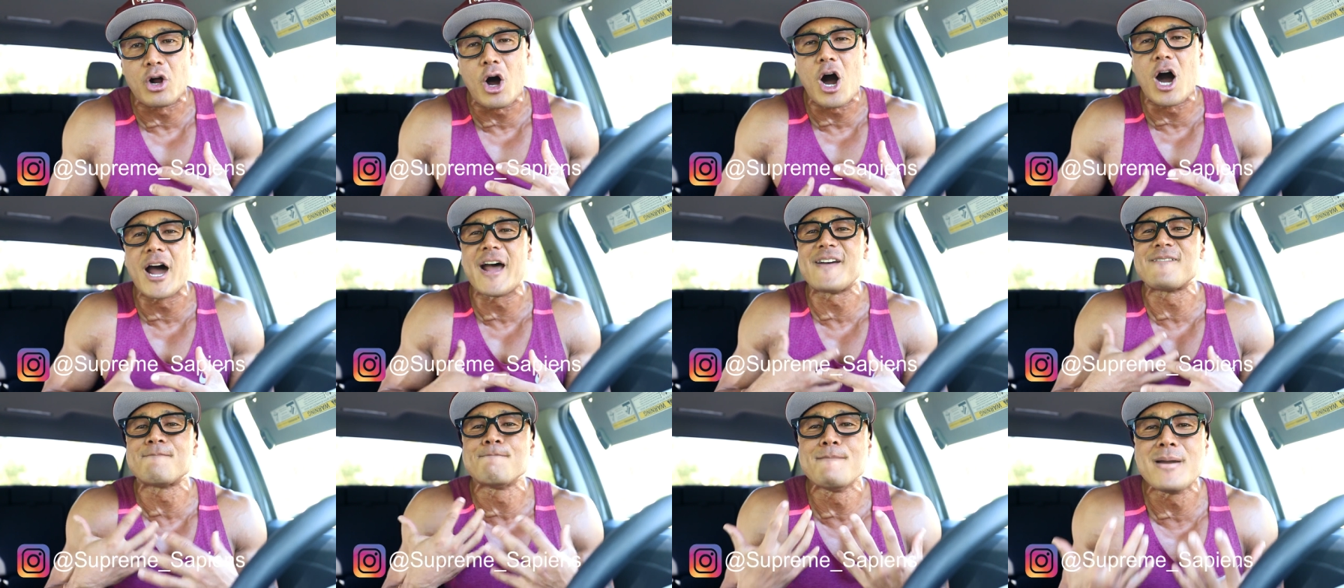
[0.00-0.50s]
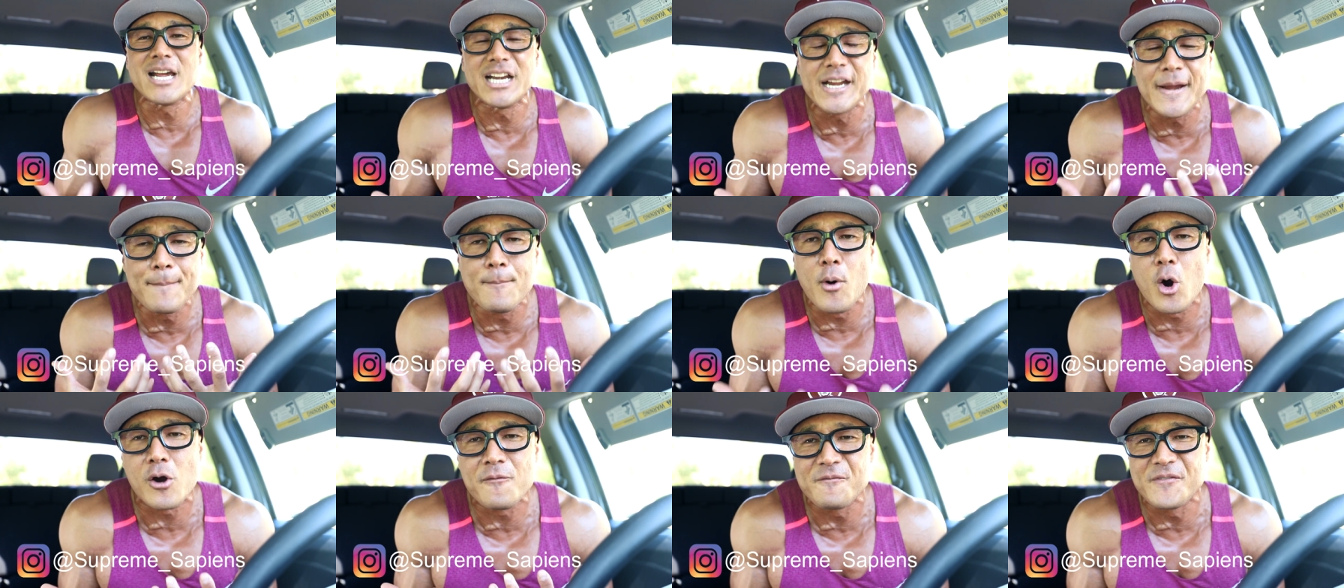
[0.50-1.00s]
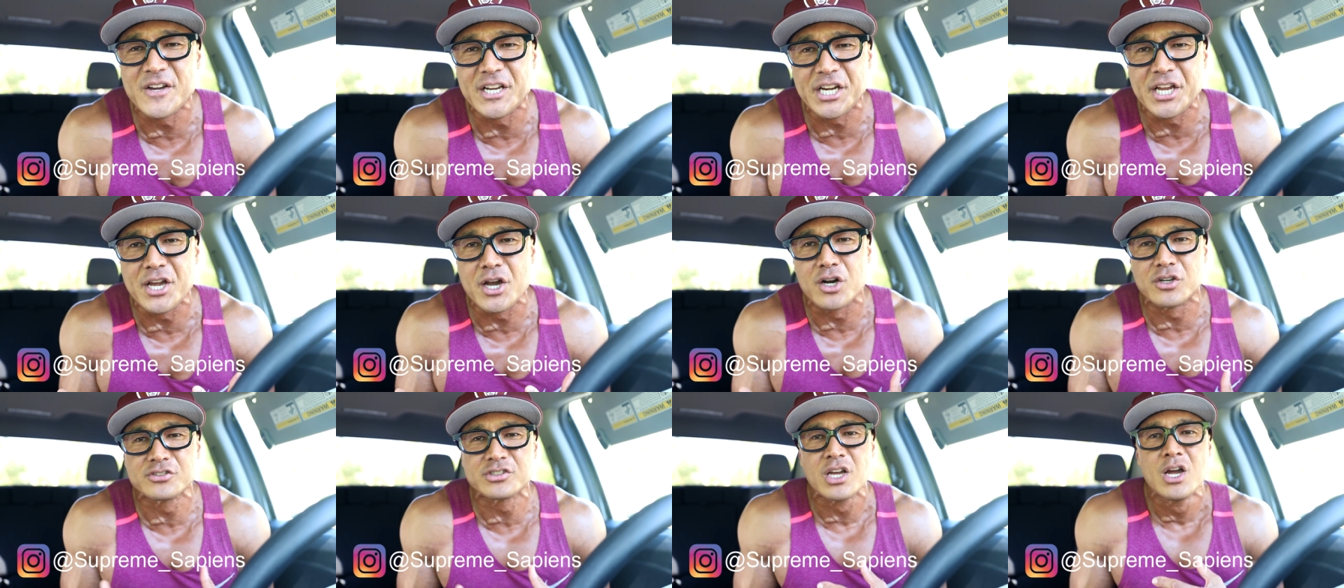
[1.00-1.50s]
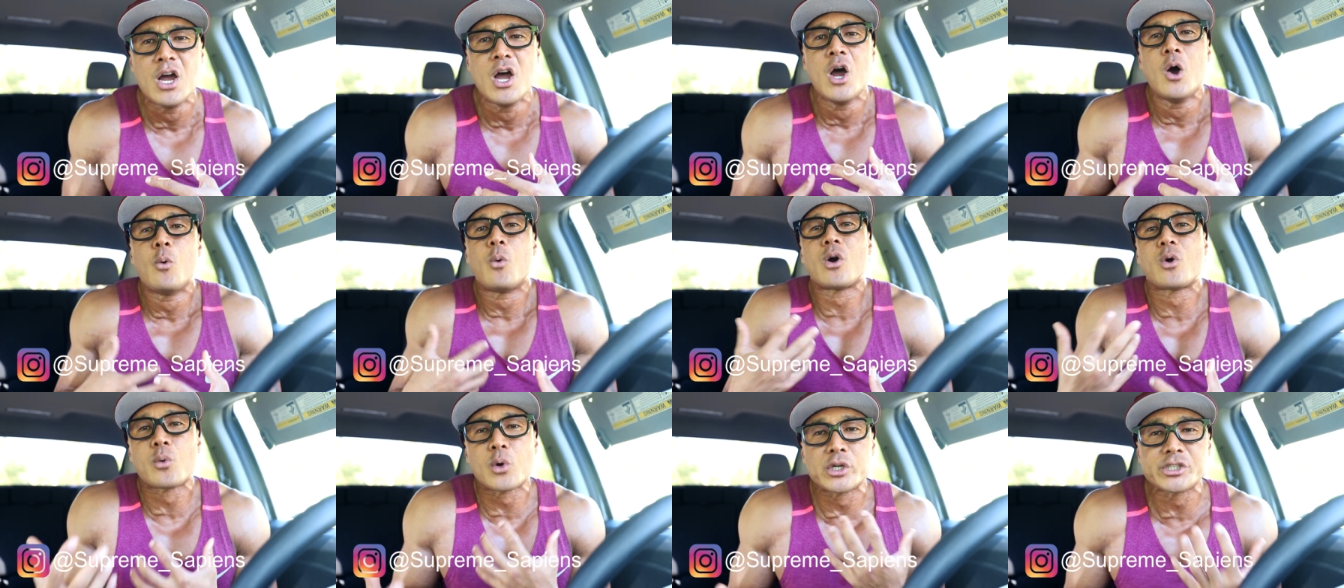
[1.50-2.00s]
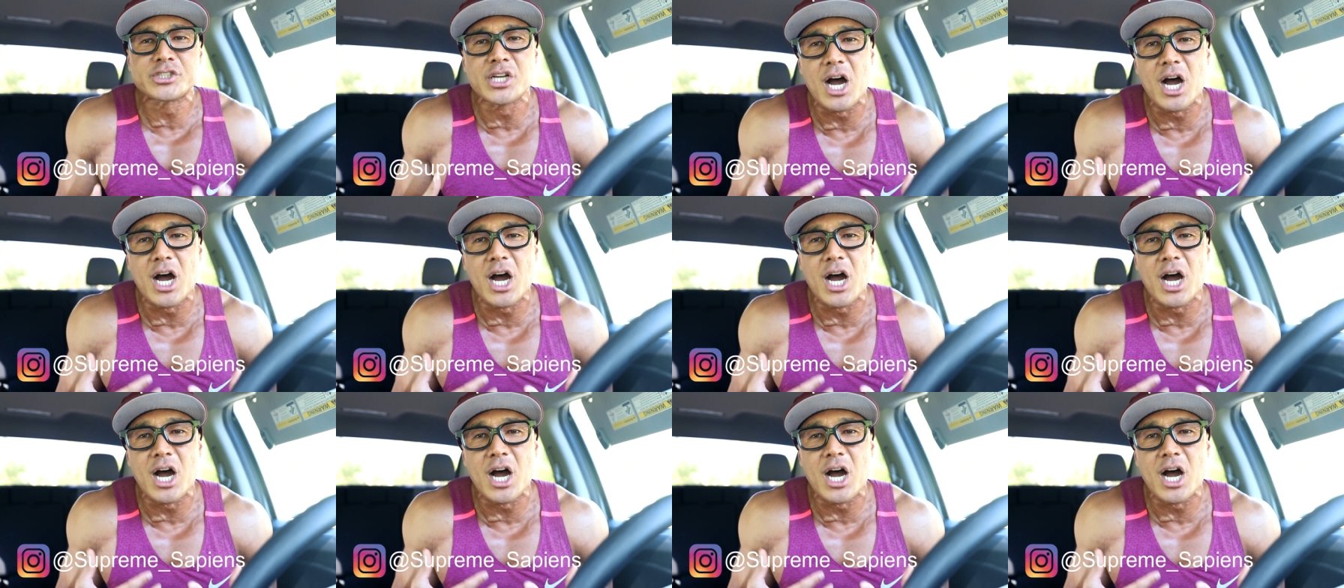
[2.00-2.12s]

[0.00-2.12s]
I'll have many more videos where we're